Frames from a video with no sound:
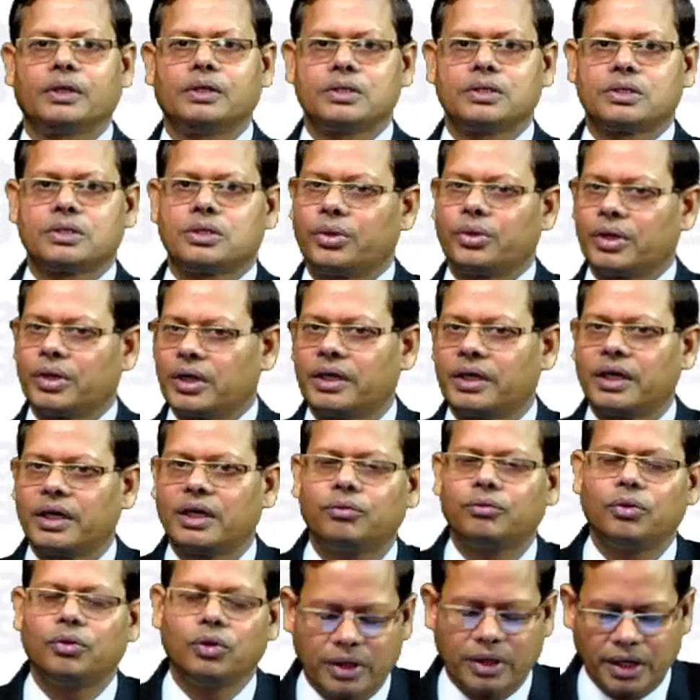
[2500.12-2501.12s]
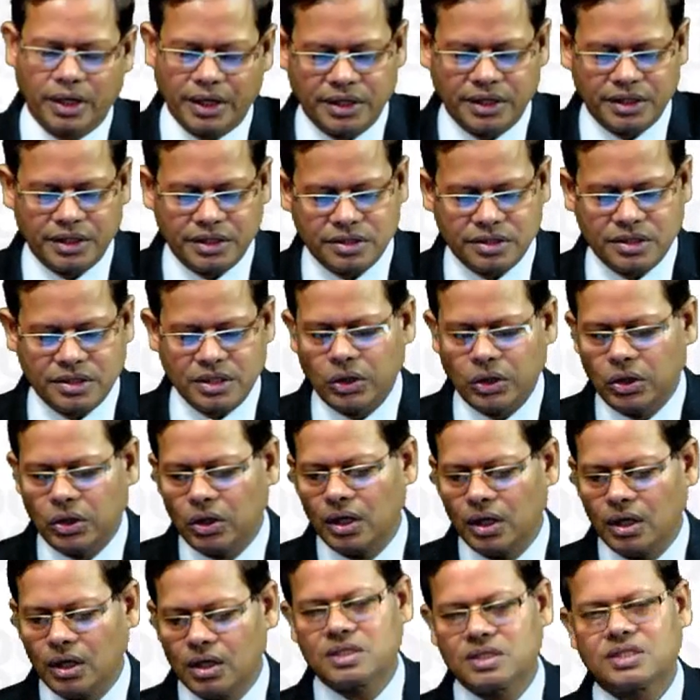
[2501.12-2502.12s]
So, we can take full credit. So,
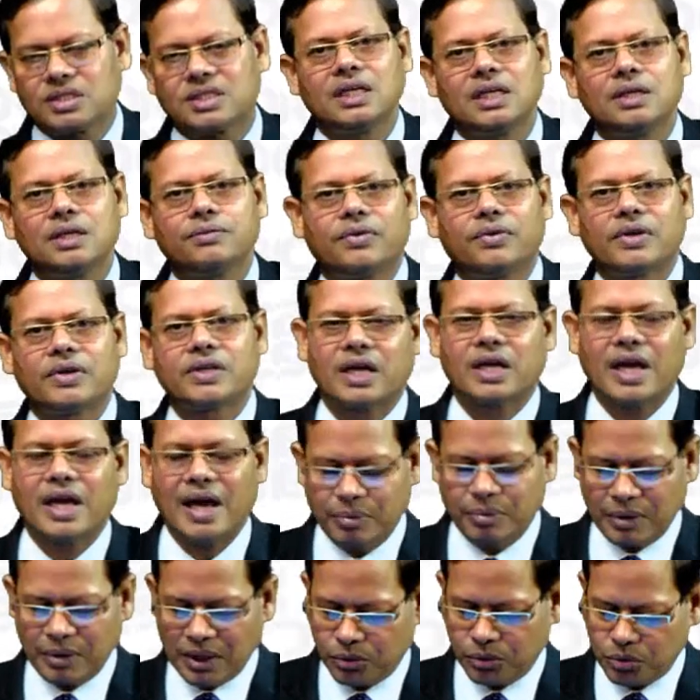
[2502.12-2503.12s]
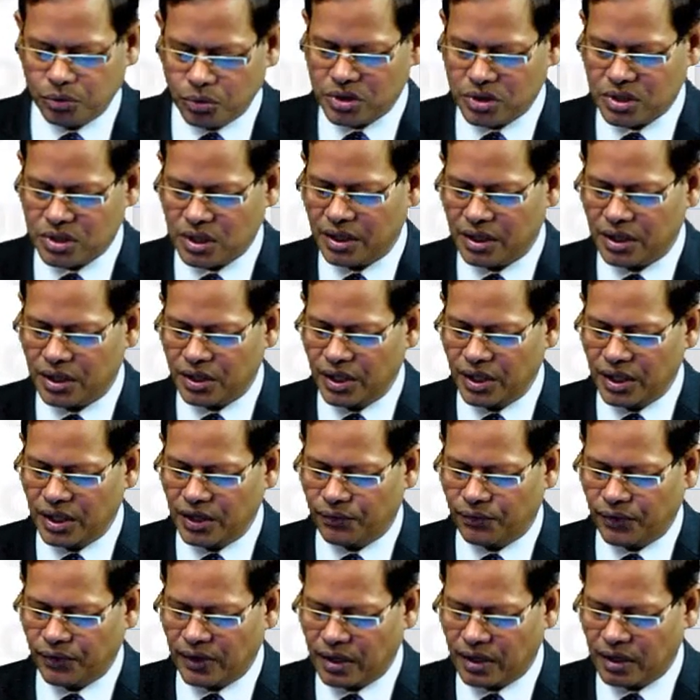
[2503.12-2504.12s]
C for capital goods and D
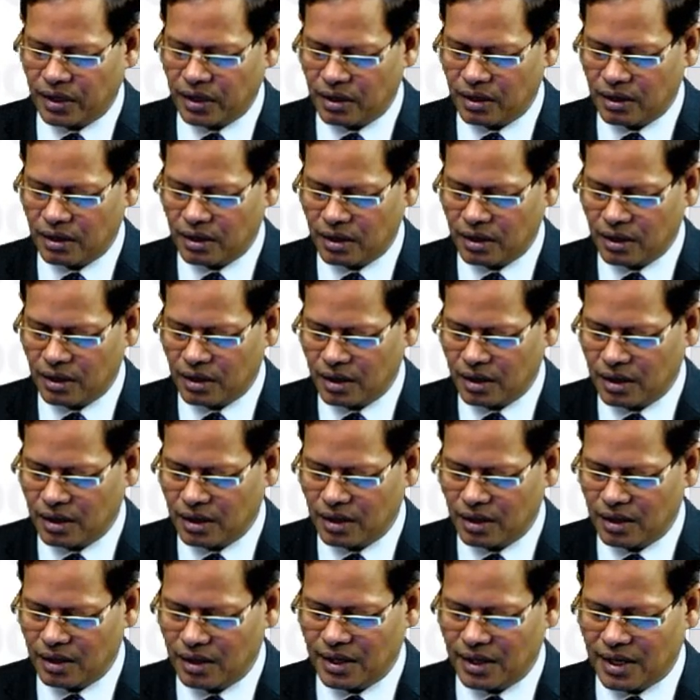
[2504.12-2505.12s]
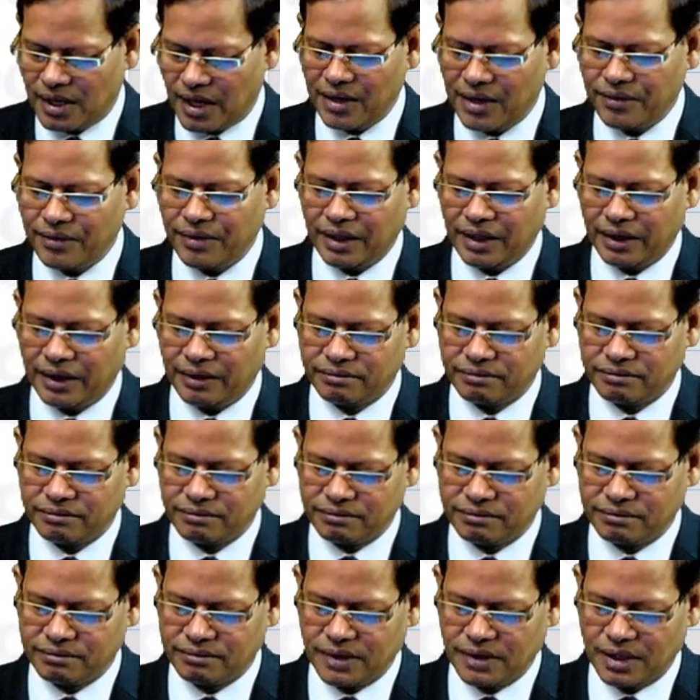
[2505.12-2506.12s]
for driving.
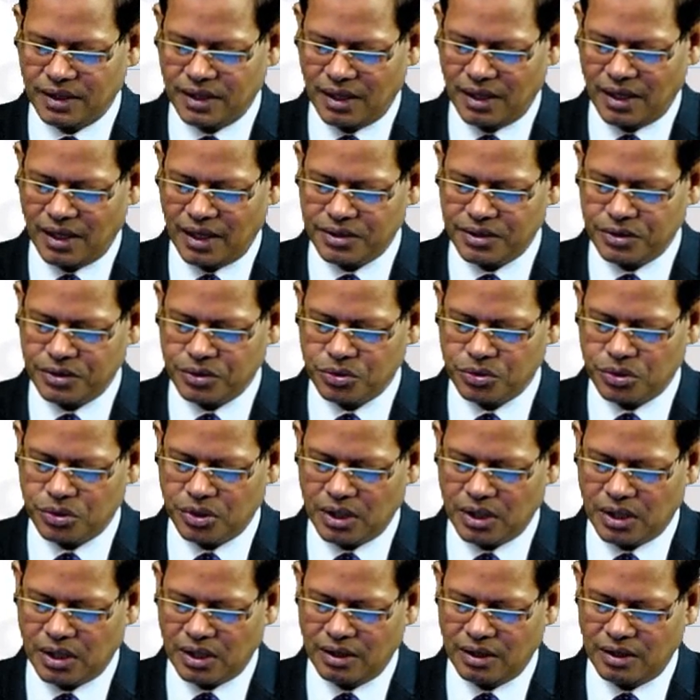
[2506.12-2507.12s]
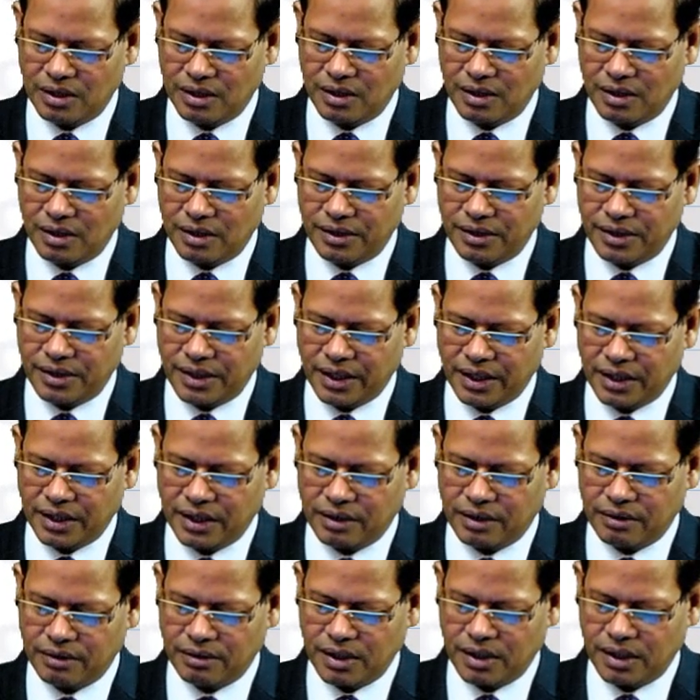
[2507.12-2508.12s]
I used the
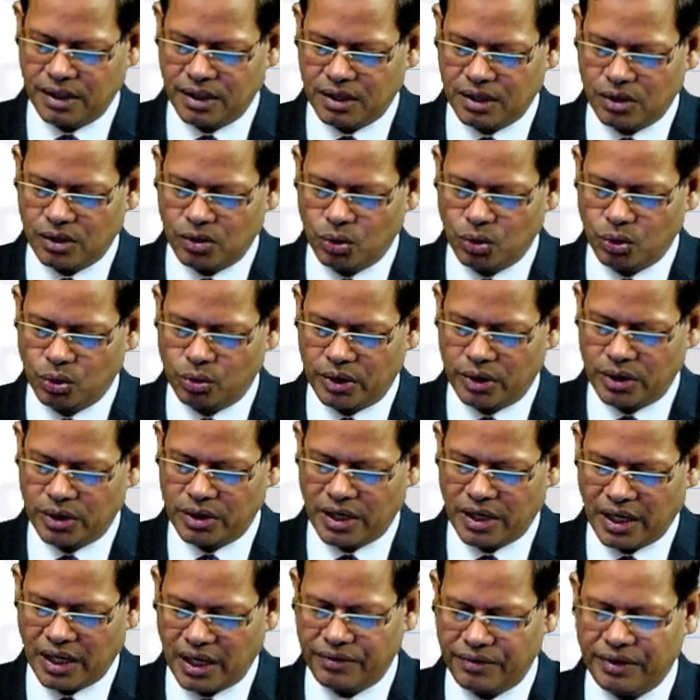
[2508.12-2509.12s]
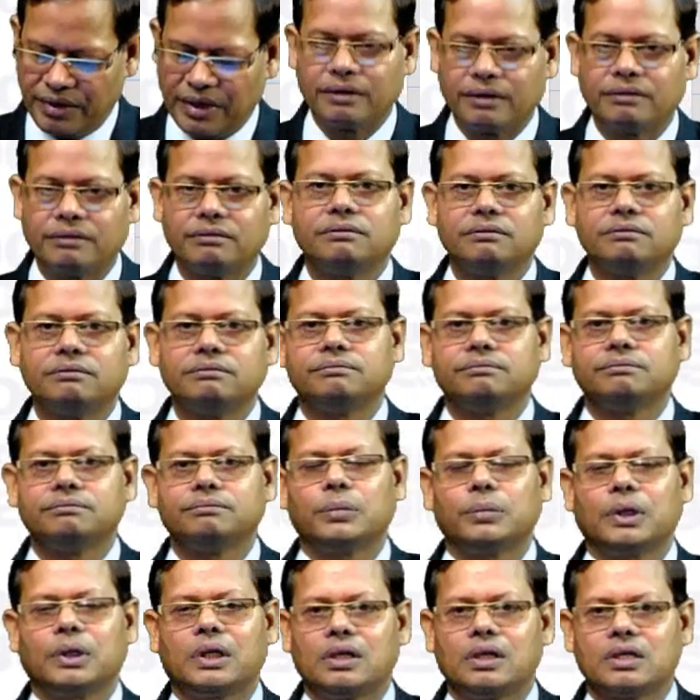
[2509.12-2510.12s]
technique clue word driving,
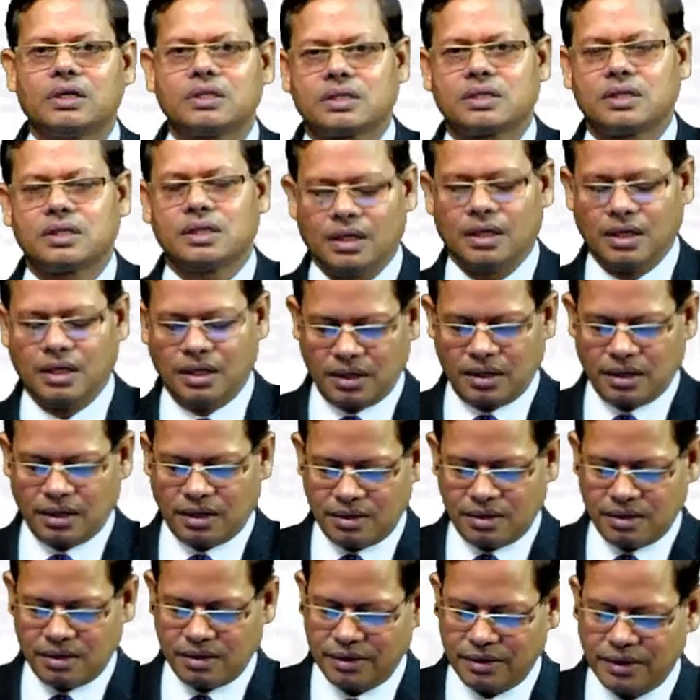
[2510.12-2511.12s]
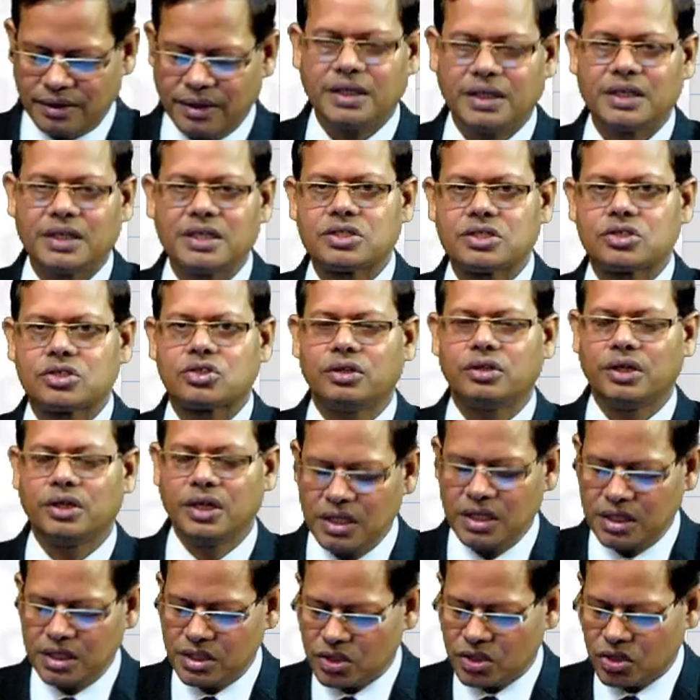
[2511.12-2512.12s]
because it is
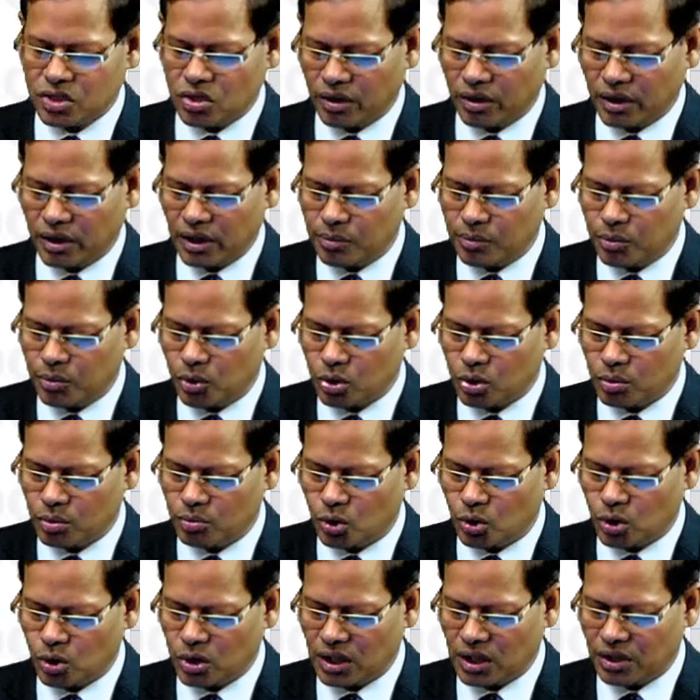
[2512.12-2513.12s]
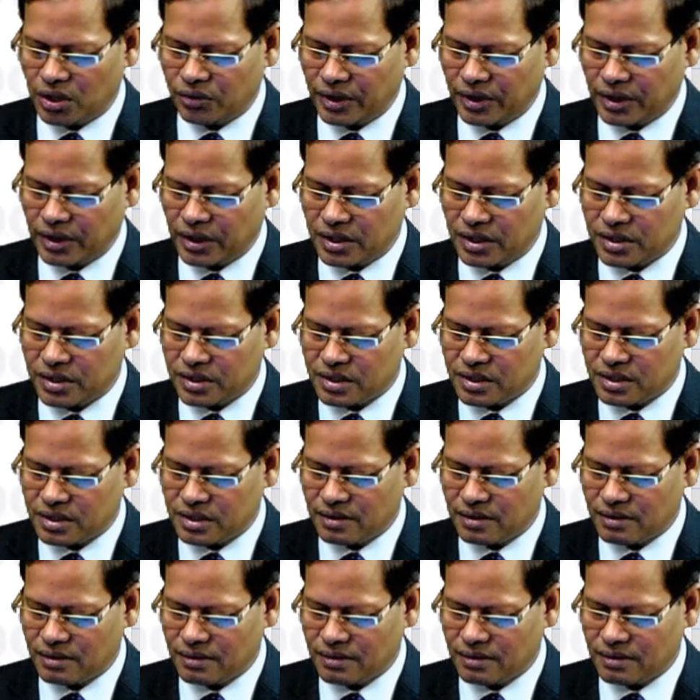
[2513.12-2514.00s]
D is talking about motor vehicles.